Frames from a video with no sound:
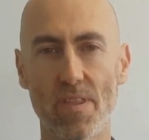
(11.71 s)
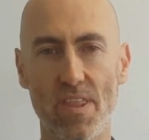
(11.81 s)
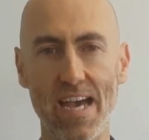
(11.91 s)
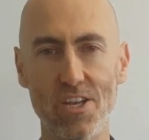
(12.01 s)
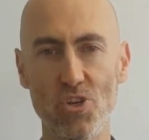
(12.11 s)

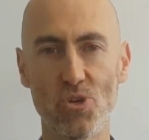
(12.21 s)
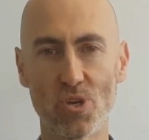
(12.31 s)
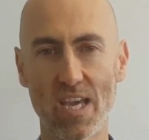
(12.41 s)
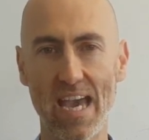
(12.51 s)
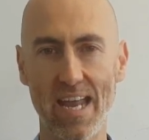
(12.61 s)
that you
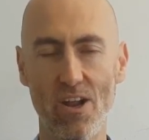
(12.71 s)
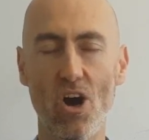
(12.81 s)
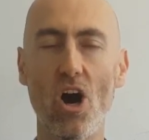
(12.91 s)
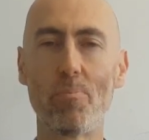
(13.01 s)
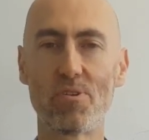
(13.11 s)
can
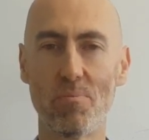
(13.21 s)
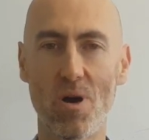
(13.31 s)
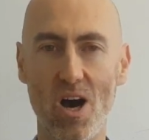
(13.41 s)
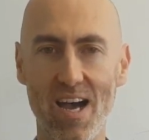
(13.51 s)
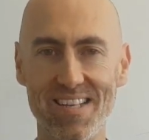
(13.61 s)

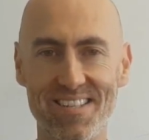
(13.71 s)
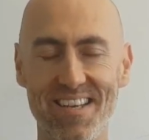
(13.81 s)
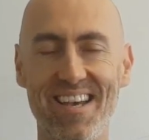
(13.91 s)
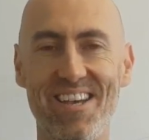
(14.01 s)
optimize